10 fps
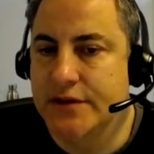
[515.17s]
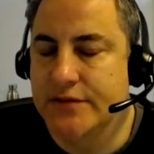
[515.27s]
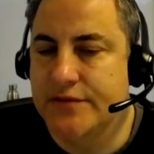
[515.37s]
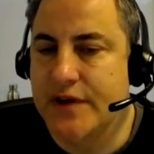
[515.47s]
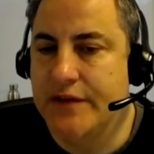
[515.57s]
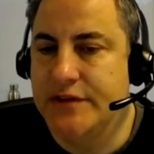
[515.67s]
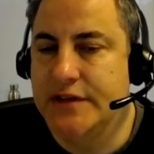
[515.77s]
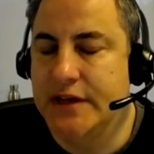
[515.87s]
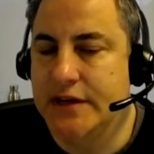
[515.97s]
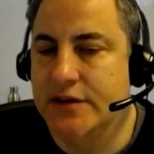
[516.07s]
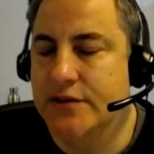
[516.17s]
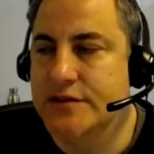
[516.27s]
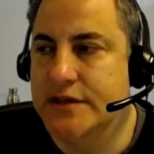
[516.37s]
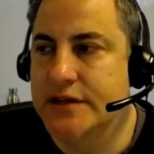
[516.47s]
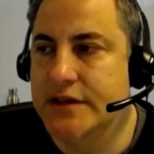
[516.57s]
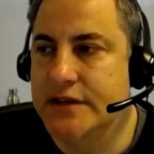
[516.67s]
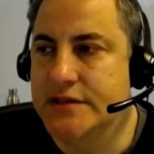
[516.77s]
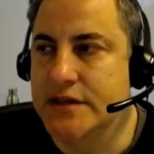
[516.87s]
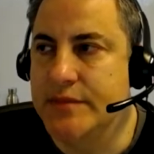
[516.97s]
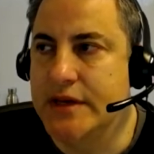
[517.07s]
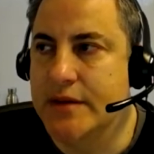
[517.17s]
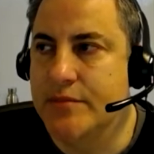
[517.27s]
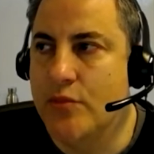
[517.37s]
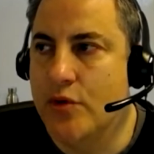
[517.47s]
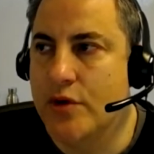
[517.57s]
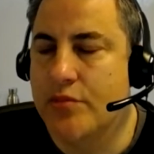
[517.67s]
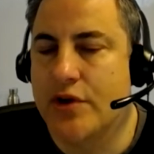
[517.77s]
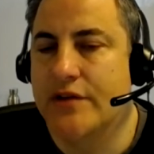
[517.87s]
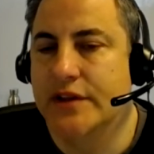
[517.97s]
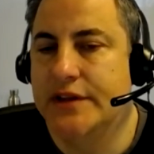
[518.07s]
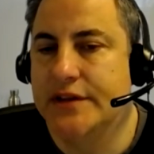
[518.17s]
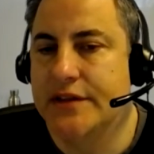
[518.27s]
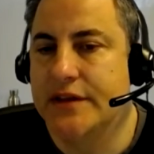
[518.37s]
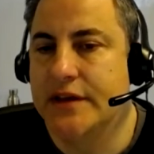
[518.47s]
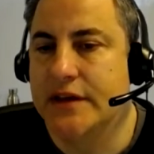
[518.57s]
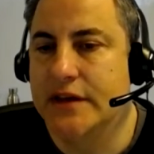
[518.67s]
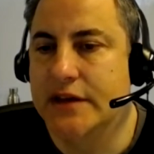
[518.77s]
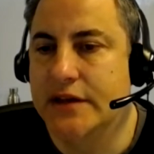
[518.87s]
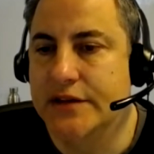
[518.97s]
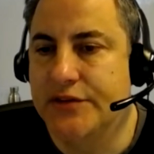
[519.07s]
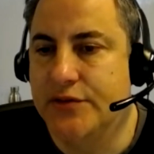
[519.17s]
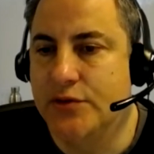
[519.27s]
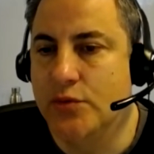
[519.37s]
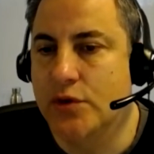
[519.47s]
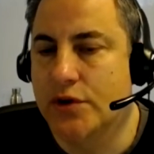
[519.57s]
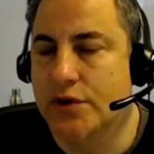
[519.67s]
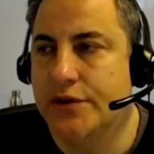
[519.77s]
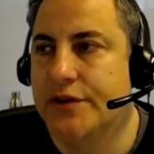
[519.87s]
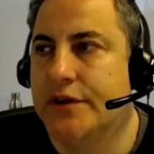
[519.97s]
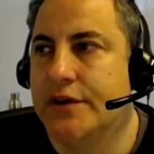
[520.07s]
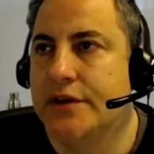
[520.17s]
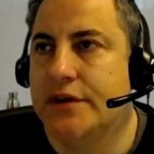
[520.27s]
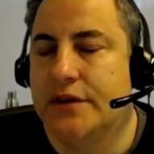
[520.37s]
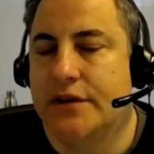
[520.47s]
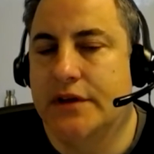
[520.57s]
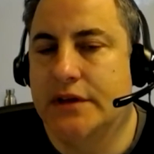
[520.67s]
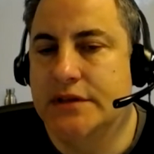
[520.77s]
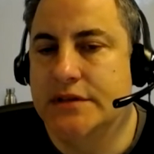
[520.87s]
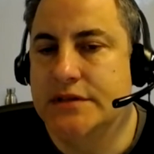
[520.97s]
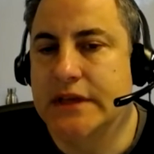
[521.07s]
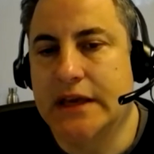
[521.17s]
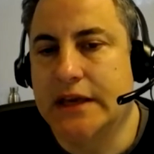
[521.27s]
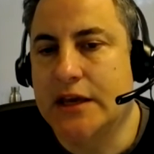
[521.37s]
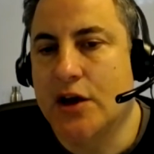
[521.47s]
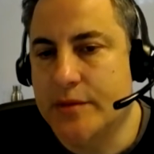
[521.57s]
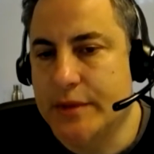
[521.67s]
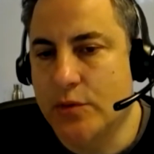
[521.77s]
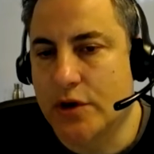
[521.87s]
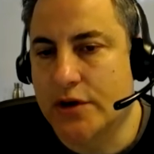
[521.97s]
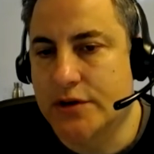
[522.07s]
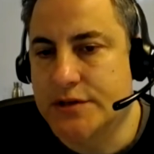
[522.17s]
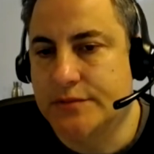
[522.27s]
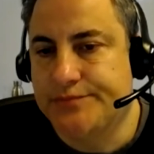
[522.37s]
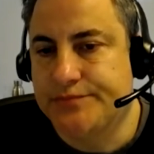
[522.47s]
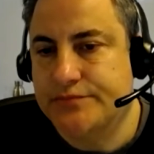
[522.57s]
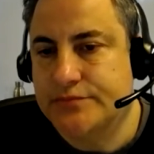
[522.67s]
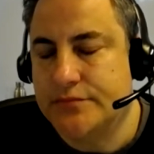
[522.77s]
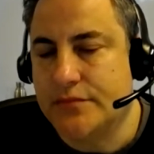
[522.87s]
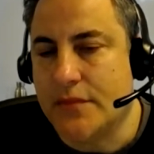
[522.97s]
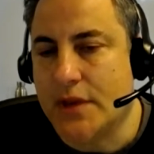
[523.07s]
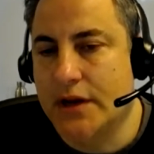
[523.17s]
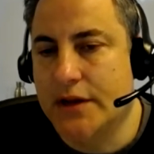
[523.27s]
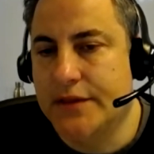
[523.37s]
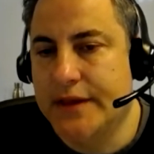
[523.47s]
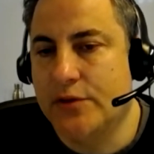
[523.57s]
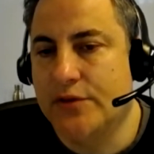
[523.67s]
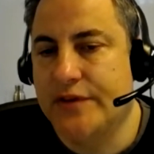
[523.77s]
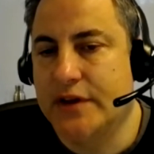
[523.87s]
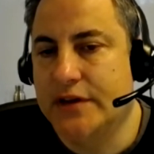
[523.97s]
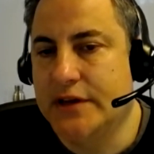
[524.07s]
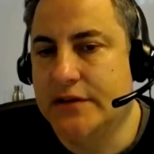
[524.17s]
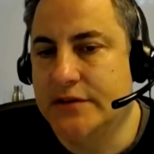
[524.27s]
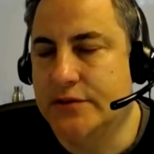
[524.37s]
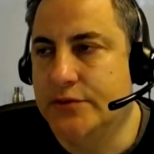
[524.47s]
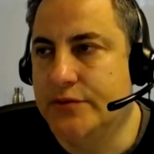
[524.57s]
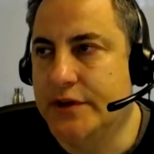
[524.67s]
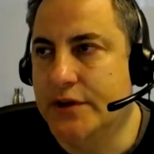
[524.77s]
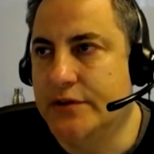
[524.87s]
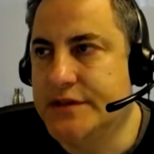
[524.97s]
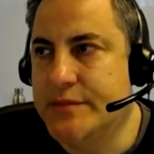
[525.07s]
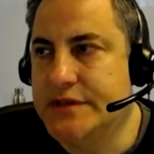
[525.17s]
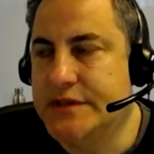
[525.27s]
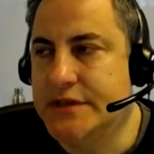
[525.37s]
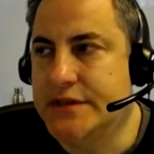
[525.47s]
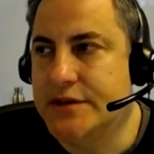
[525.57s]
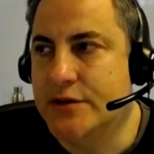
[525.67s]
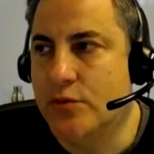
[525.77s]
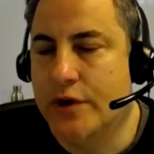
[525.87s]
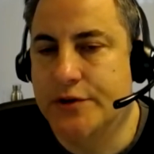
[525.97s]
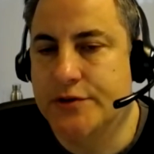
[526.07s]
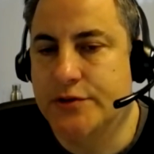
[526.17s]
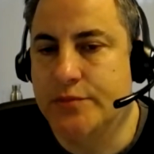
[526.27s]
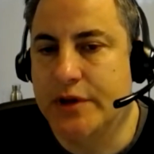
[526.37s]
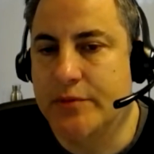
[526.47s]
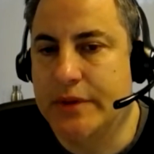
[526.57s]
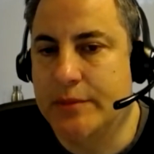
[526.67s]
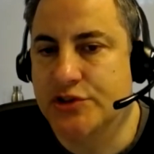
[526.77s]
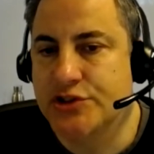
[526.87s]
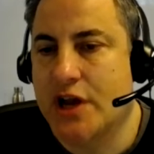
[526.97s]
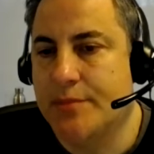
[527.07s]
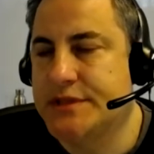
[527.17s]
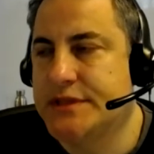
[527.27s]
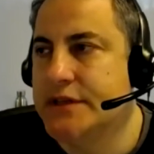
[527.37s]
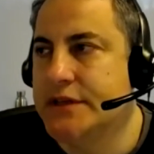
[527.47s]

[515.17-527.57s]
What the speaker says: 5 to 10 years, and is going to become more prevalent, I think, in this new world. Is the gig economy workers. They'll need to, in some instances, there are 1 or 2 people shops.